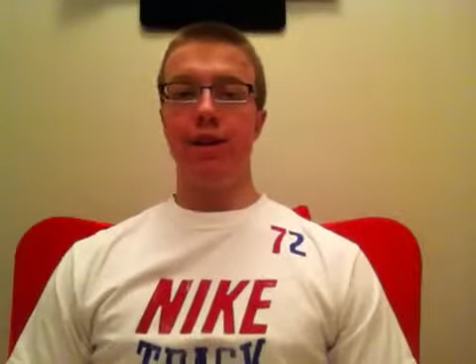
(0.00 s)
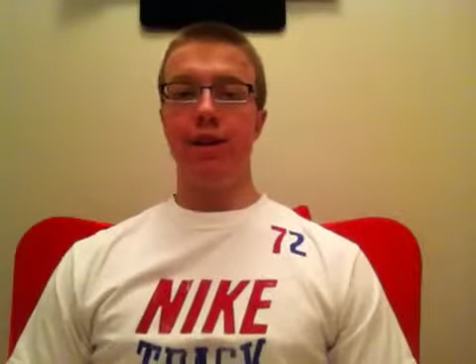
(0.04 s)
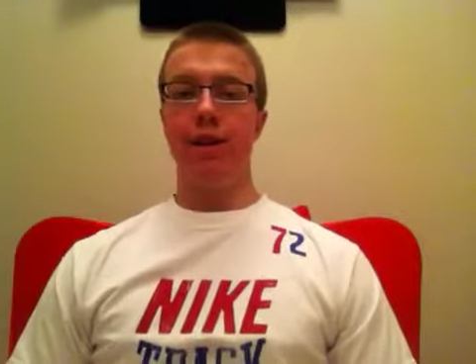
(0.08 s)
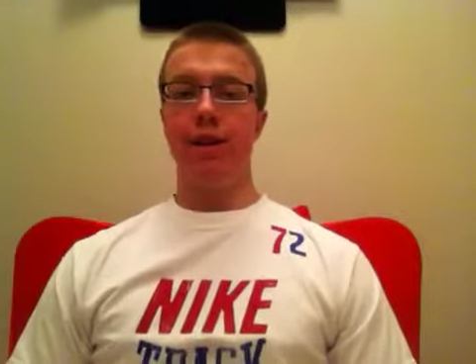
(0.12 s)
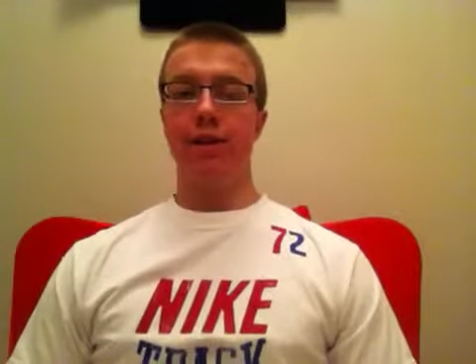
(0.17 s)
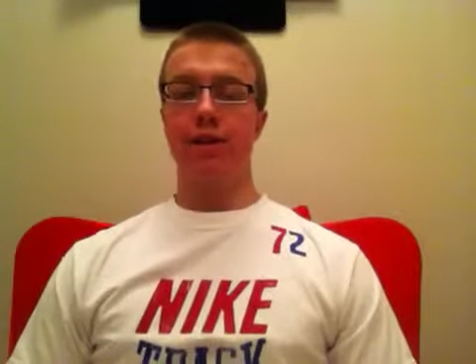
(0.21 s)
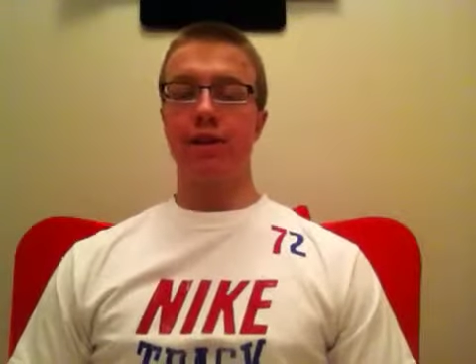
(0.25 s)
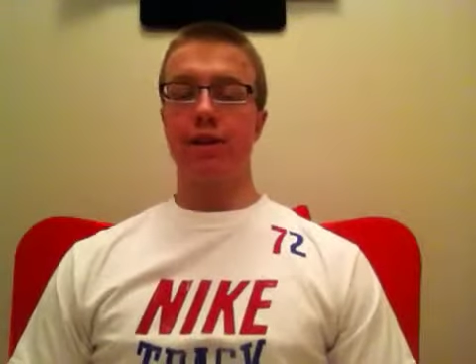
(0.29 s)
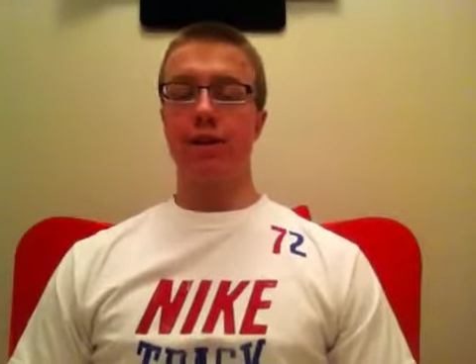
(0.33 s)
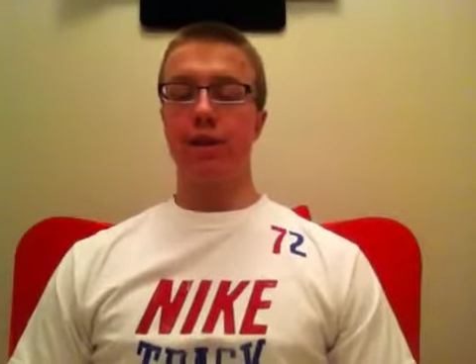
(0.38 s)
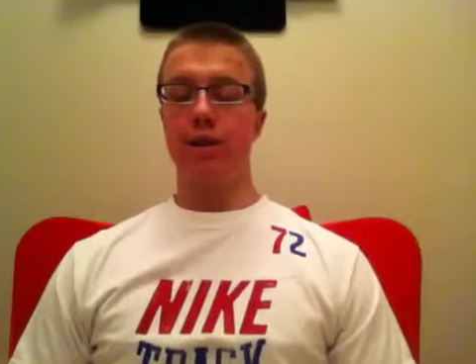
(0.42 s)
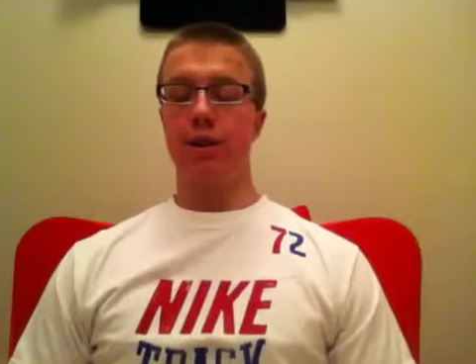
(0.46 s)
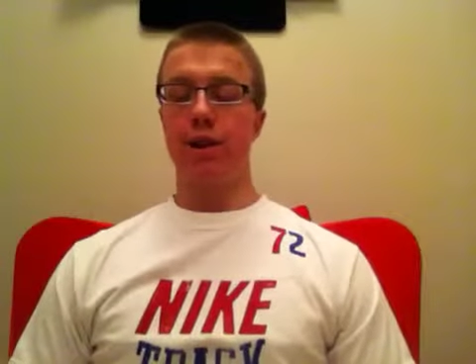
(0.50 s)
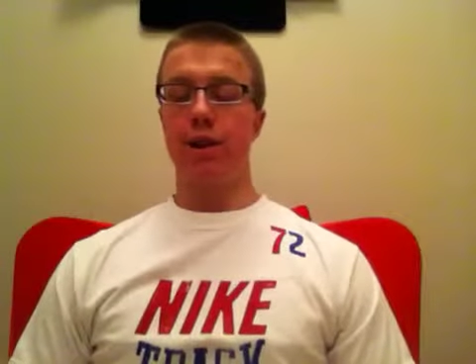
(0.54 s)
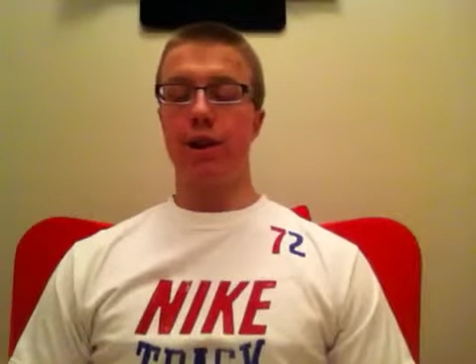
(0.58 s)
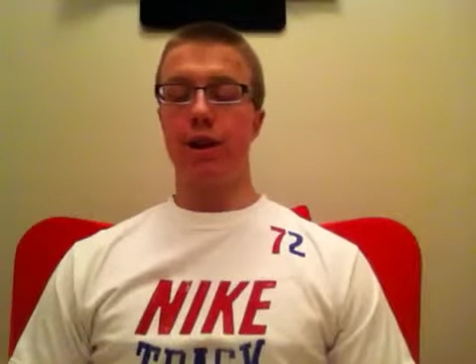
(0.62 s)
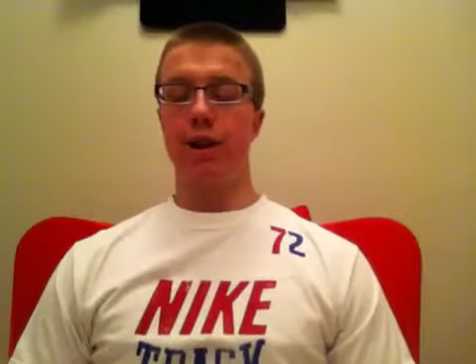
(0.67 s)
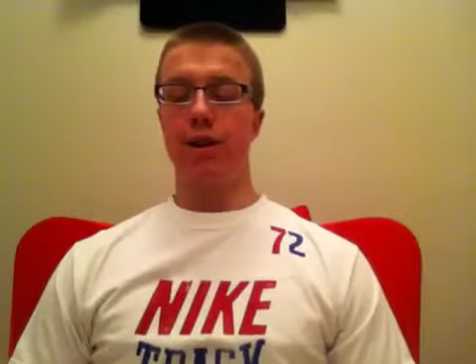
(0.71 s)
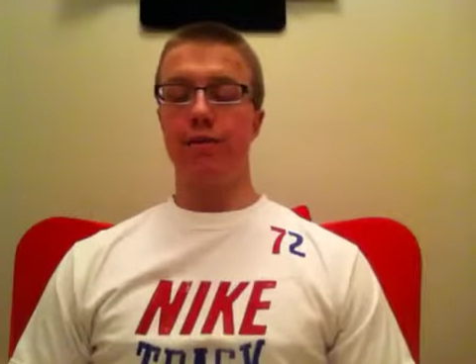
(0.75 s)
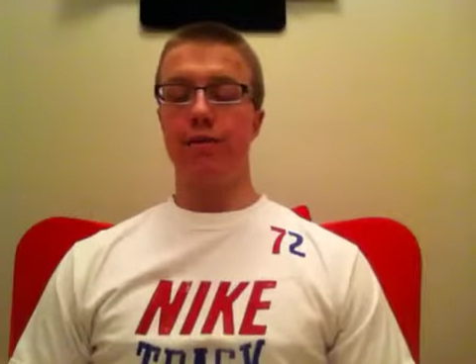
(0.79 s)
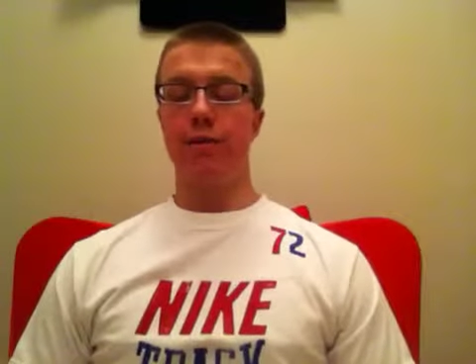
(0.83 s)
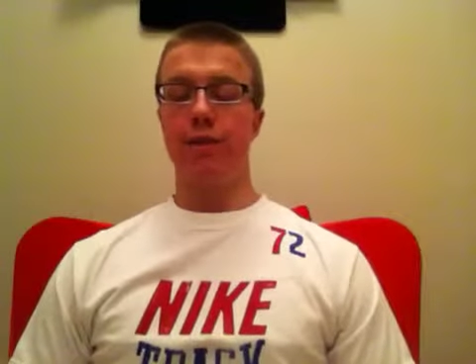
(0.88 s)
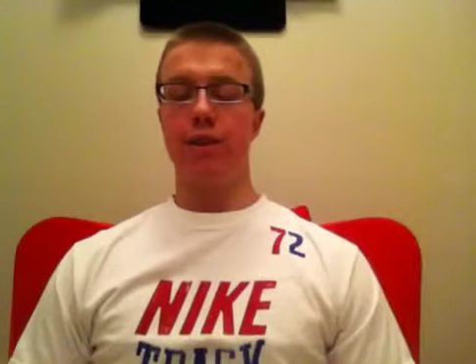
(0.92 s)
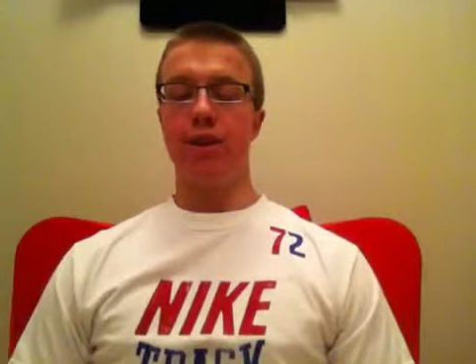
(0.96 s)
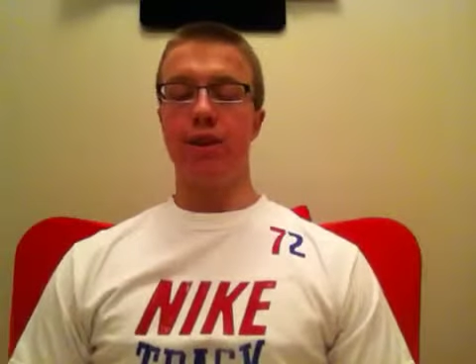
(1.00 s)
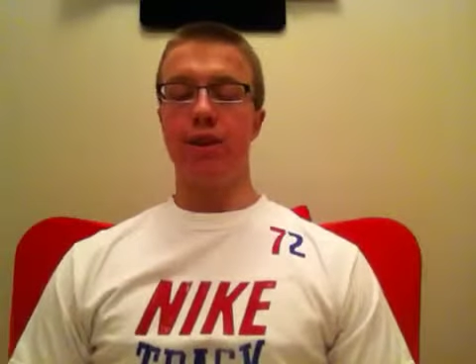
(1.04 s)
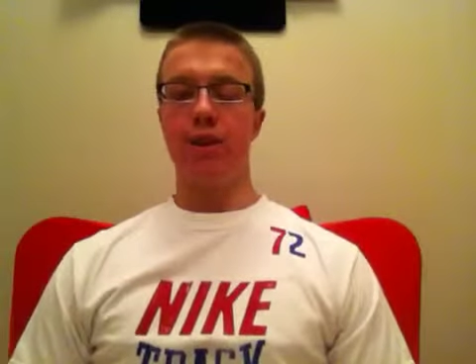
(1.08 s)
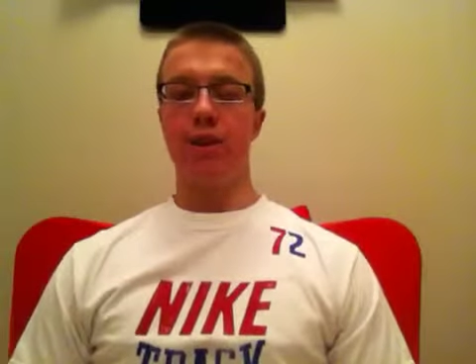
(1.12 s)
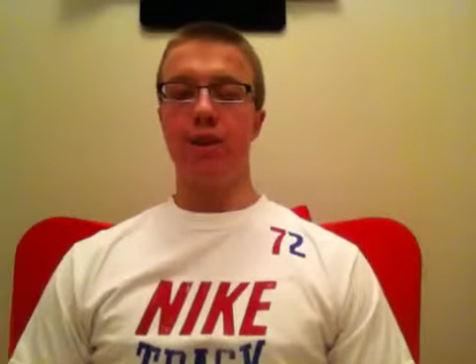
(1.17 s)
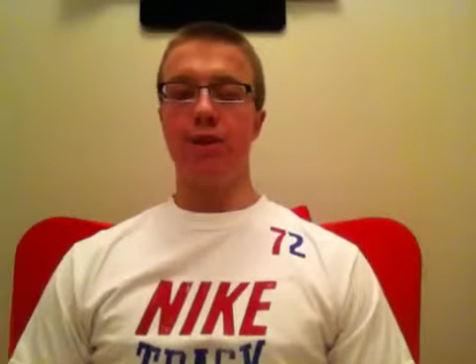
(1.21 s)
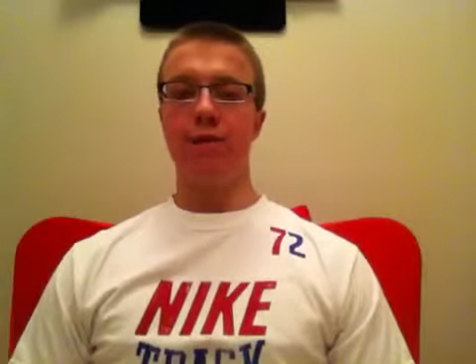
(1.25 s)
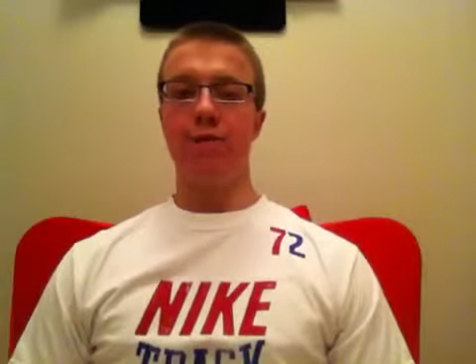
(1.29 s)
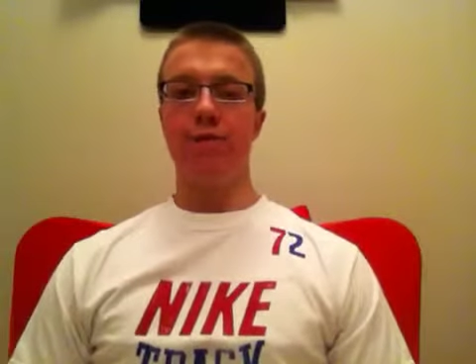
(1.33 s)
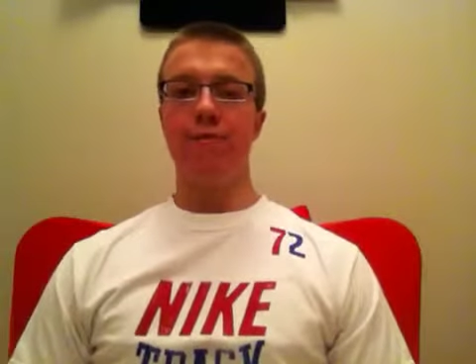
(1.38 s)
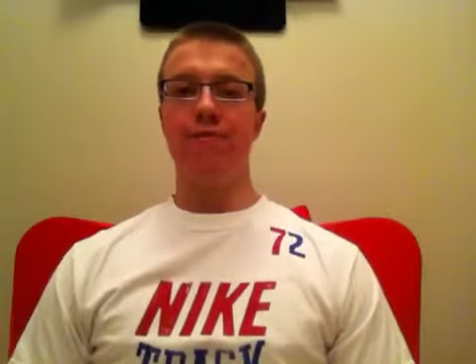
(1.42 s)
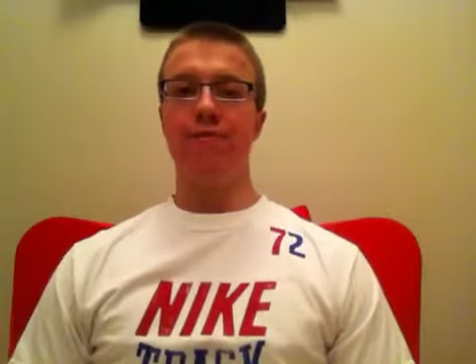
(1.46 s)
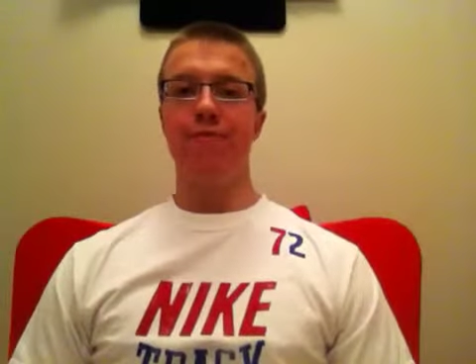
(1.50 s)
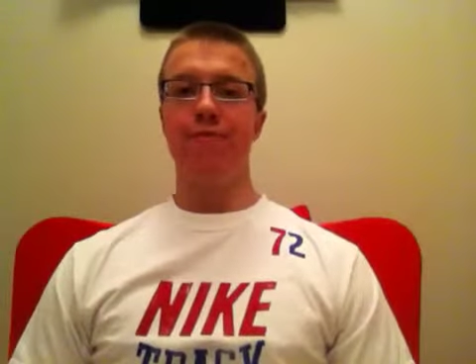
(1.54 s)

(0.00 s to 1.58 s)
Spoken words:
it's going to have to do.